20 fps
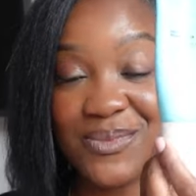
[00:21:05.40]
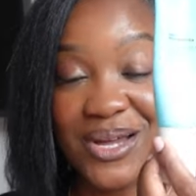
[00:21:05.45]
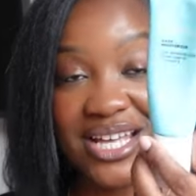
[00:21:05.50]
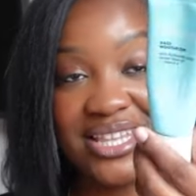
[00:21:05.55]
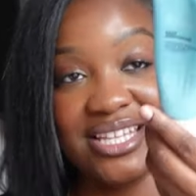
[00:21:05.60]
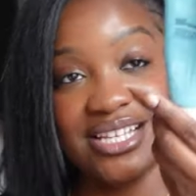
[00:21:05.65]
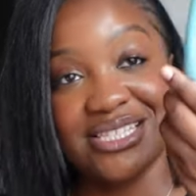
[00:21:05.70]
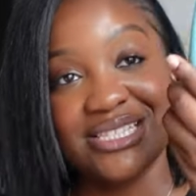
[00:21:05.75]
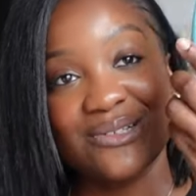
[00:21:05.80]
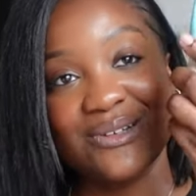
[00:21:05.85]
by
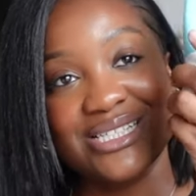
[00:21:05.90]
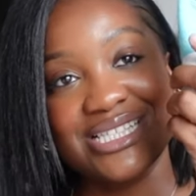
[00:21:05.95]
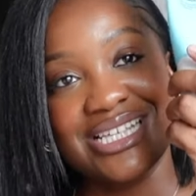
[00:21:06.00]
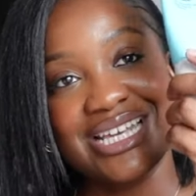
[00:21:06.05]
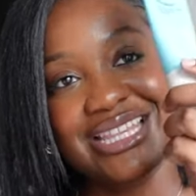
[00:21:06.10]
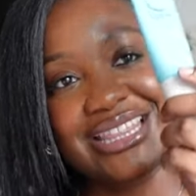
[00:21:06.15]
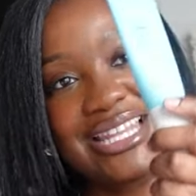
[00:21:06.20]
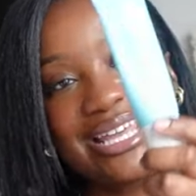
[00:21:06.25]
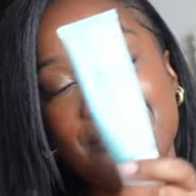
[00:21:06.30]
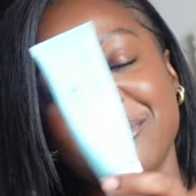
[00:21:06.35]
this. So I
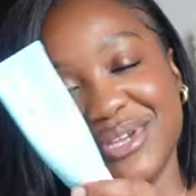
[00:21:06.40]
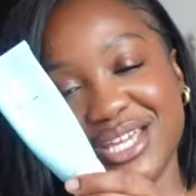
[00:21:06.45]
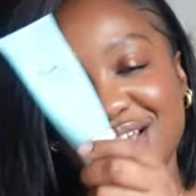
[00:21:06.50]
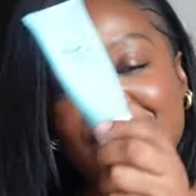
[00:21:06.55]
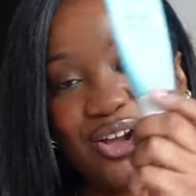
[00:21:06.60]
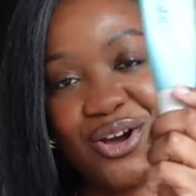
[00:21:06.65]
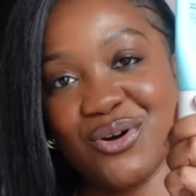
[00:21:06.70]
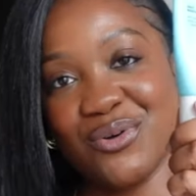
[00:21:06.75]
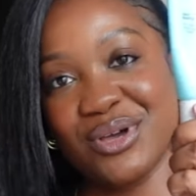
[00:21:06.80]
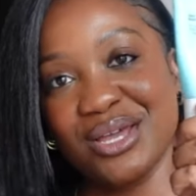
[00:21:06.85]
said, let me
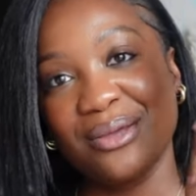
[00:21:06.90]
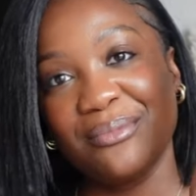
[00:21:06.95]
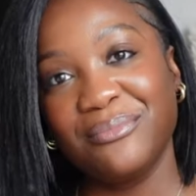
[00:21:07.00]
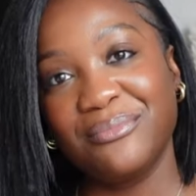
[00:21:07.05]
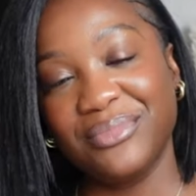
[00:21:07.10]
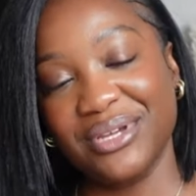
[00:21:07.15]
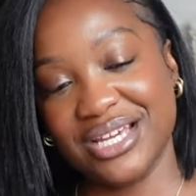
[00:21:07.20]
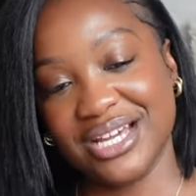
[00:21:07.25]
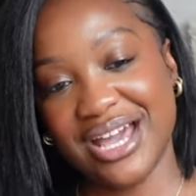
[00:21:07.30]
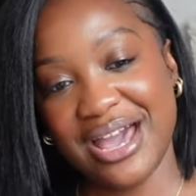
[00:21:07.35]
go and
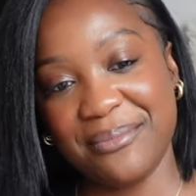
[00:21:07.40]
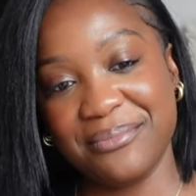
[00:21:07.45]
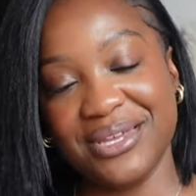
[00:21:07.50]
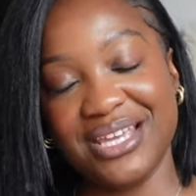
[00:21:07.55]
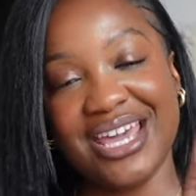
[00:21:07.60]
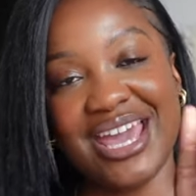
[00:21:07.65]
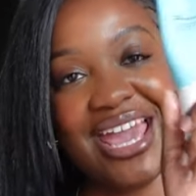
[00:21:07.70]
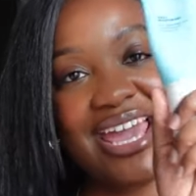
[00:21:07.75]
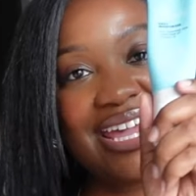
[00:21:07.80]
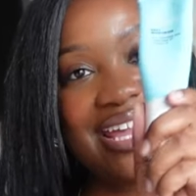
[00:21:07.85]
be a
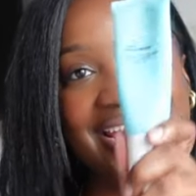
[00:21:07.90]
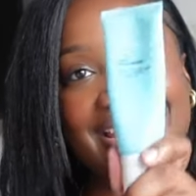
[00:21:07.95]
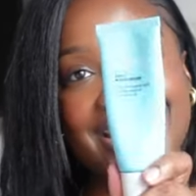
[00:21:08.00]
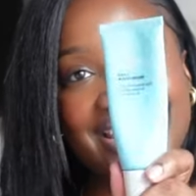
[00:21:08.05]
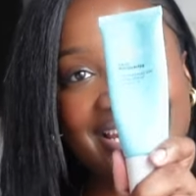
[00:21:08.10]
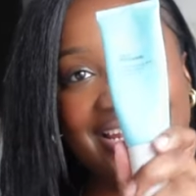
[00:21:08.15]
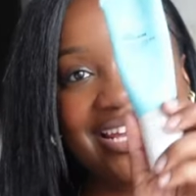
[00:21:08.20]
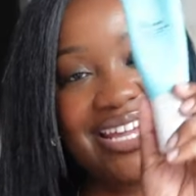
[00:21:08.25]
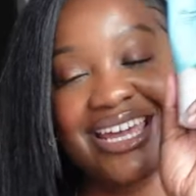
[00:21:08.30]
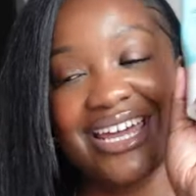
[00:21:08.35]
copycat and
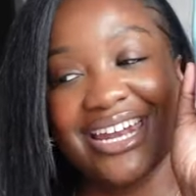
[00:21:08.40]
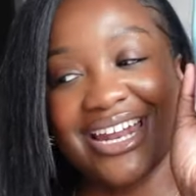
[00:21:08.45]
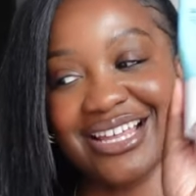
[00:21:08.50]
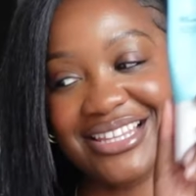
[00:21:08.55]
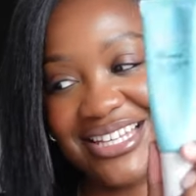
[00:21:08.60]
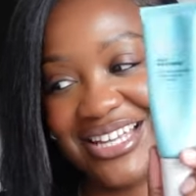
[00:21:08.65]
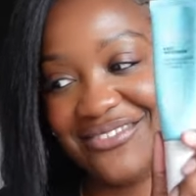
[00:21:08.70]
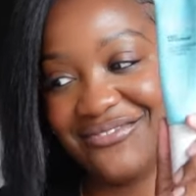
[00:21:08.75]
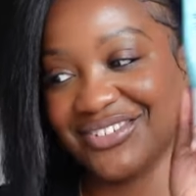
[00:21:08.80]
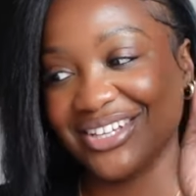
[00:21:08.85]
get it. And I
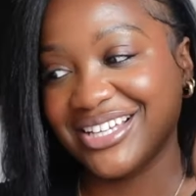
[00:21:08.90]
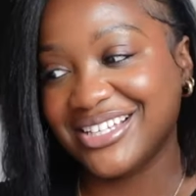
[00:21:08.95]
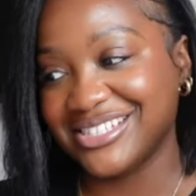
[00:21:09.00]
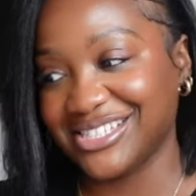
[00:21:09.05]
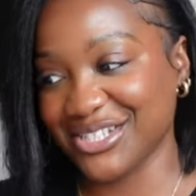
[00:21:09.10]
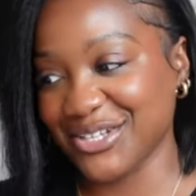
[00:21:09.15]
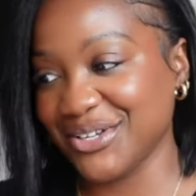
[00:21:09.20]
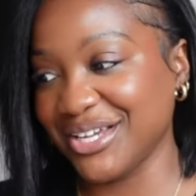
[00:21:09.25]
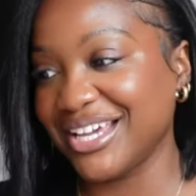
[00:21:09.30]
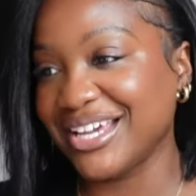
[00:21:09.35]
love it.
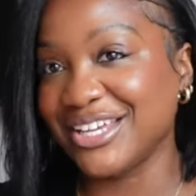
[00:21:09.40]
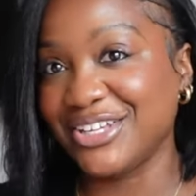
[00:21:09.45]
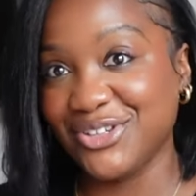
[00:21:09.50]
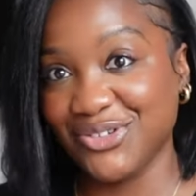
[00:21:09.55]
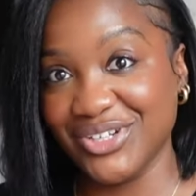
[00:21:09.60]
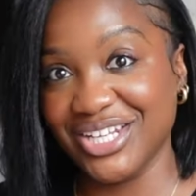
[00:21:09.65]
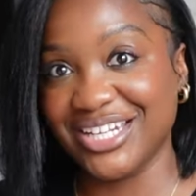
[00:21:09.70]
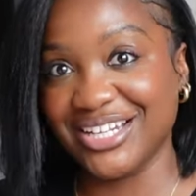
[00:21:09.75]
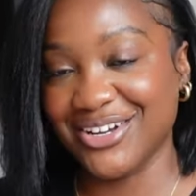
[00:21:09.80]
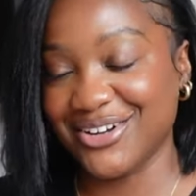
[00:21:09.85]
So yeah, you
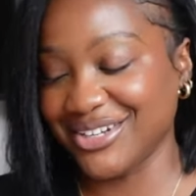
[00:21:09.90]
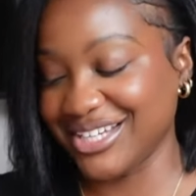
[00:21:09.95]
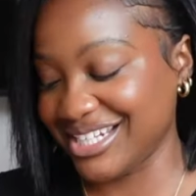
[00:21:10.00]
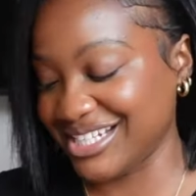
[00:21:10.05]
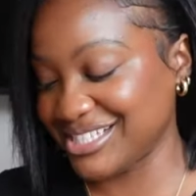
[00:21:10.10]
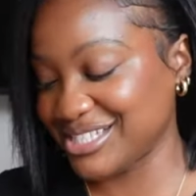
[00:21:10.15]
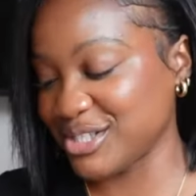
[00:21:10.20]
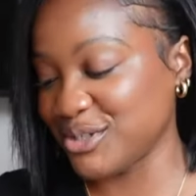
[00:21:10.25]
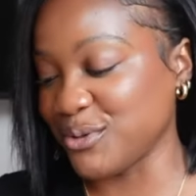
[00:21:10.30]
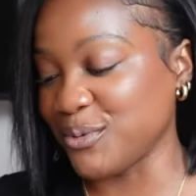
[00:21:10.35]
need to go get
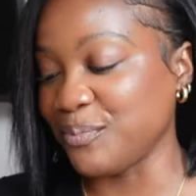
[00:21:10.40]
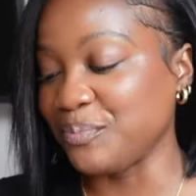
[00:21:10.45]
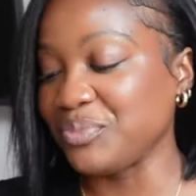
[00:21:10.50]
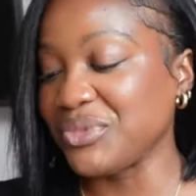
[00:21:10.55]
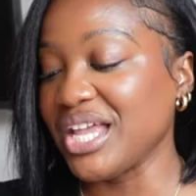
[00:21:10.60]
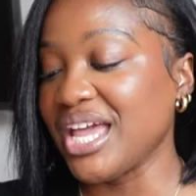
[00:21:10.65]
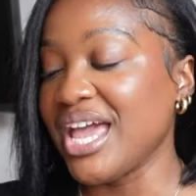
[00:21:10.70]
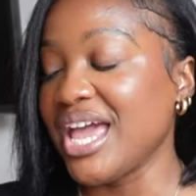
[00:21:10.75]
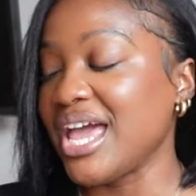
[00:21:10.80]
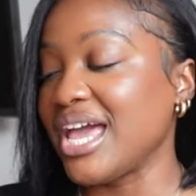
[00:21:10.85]
it too.
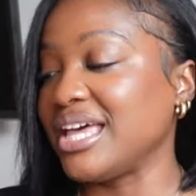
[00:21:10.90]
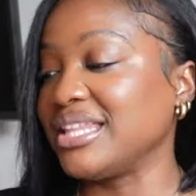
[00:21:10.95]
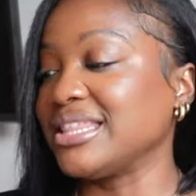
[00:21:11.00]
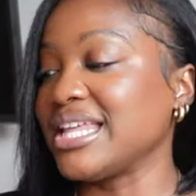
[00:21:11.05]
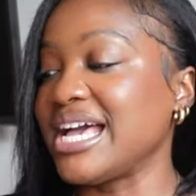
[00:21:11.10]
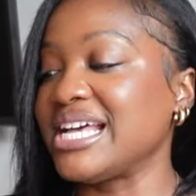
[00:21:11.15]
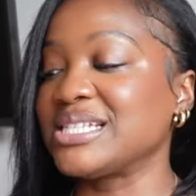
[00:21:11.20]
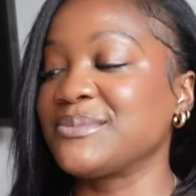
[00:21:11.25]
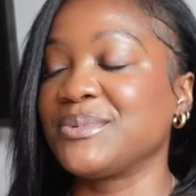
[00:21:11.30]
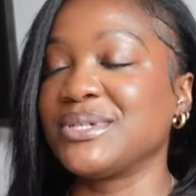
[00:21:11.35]
And
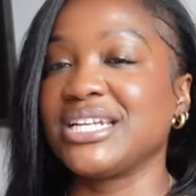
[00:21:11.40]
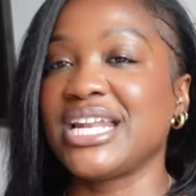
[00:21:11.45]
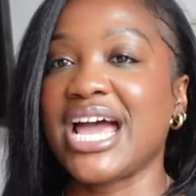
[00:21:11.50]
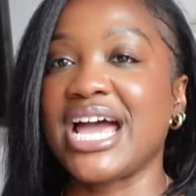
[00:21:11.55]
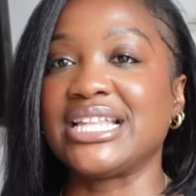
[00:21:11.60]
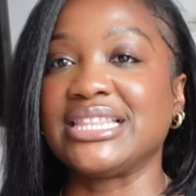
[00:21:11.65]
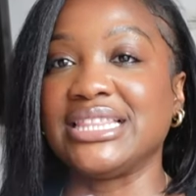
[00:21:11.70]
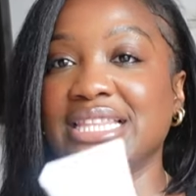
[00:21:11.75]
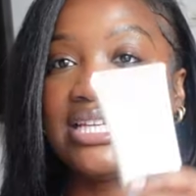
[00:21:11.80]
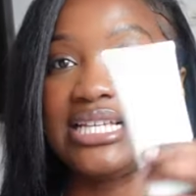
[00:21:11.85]
last but
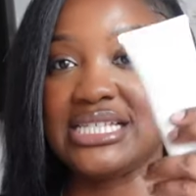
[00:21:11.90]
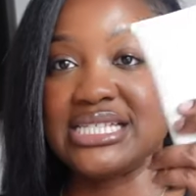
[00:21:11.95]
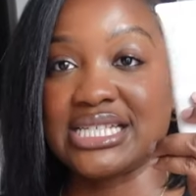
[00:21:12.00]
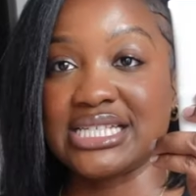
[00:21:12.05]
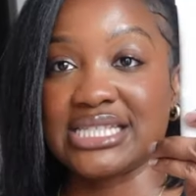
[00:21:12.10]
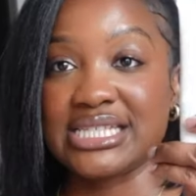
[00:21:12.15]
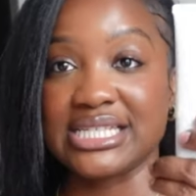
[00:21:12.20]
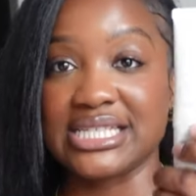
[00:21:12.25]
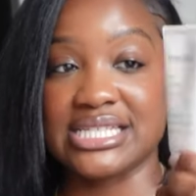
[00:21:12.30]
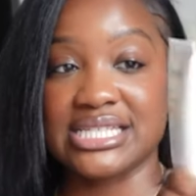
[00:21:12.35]
not least,
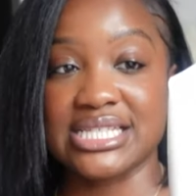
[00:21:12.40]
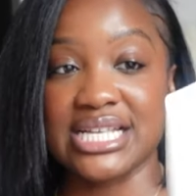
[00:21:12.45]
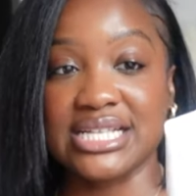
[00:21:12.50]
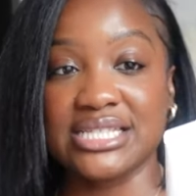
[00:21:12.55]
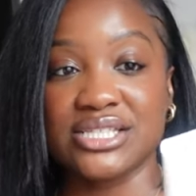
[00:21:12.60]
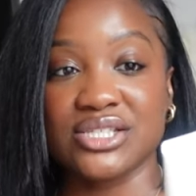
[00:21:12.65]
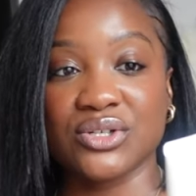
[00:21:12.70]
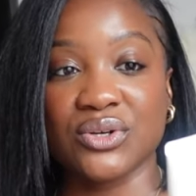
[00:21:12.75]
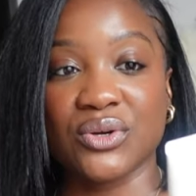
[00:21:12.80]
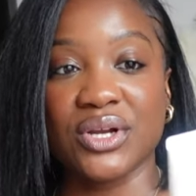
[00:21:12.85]
is this
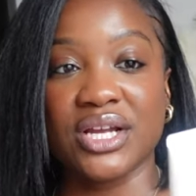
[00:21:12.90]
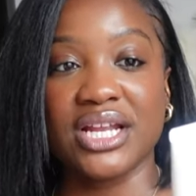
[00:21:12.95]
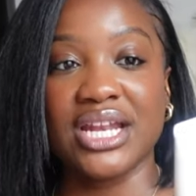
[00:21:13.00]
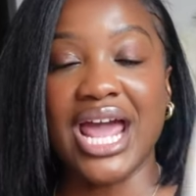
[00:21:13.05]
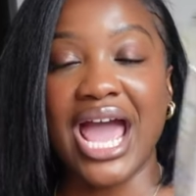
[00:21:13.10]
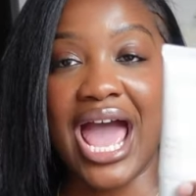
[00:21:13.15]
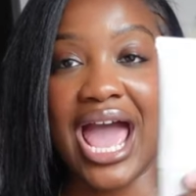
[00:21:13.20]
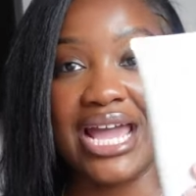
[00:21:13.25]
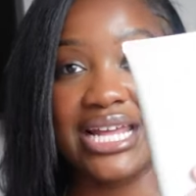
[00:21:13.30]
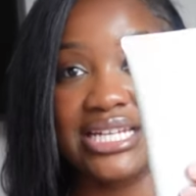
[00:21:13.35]
sunscreen,
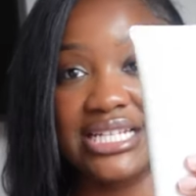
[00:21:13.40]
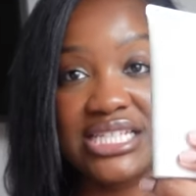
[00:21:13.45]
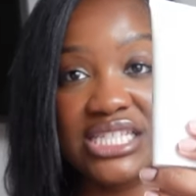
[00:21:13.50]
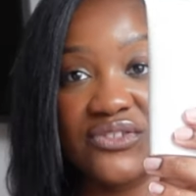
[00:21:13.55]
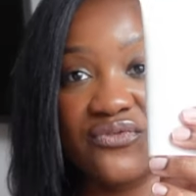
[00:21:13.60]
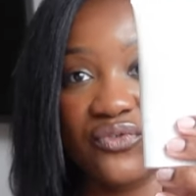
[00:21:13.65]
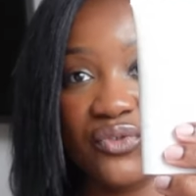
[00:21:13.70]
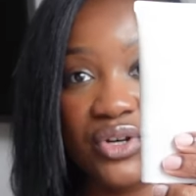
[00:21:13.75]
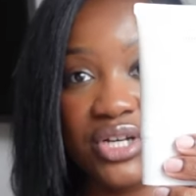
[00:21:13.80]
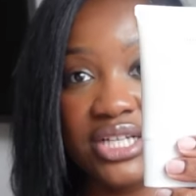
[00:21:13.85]

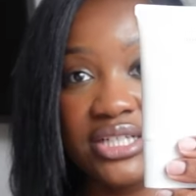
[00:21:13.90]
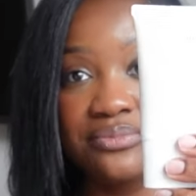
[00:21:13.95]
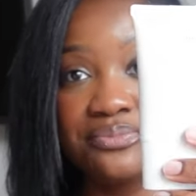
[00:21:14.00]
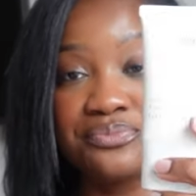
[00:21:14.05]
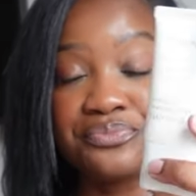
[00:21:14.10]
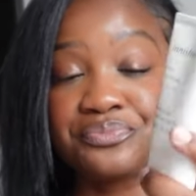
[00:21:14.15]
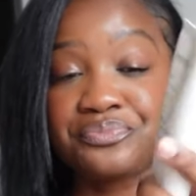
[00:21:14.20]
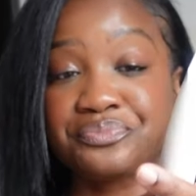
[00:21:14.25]
Innisfree.